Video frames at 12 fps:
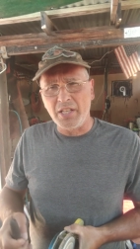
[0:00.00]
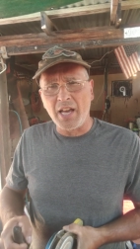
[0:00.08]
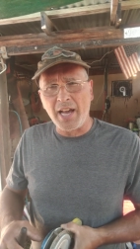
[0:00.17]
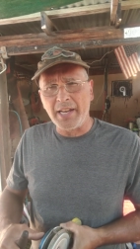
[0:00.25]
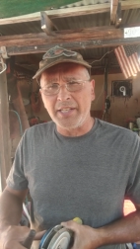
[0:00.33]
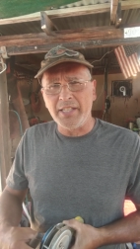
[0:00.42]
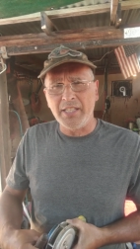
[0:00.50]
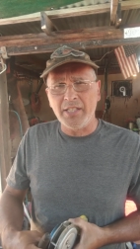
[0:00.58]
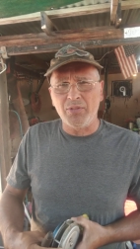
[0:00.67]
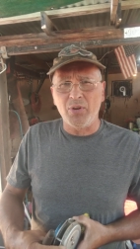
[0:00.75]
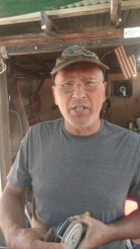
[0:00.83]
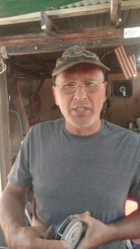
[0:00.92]
the idea
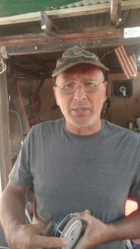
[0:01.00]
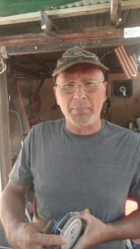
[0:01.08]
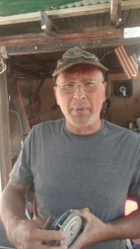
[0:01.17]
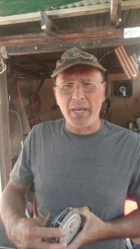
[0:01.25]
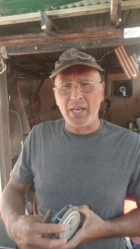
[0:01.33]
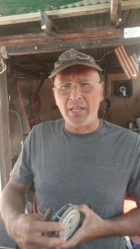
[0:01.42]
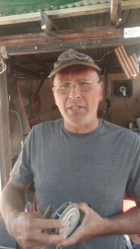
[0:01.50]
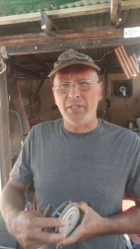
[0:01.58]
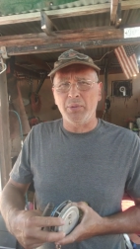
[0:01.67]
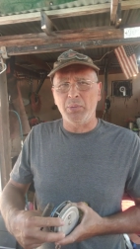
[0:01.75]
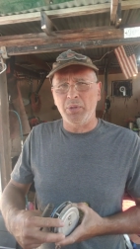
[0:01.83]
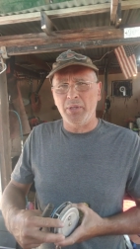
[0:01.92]
of what is a man and
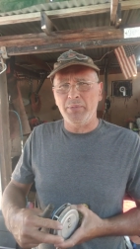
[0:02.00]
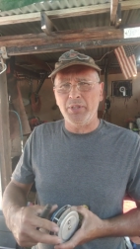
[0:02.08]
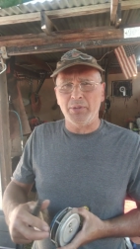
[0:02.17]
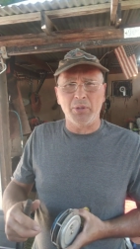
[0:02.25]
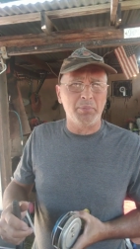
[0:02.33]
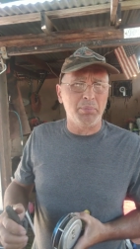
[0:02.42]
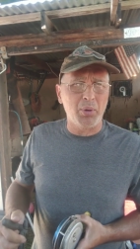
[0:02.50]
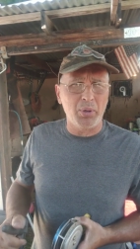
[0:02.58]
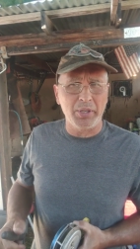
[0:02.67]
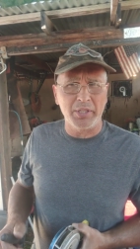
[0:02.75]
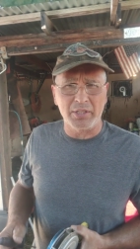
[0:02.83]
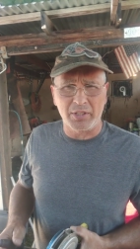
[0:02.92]
a woman, or a
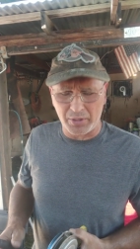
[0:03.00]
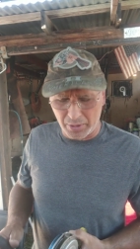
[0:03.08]
boy and a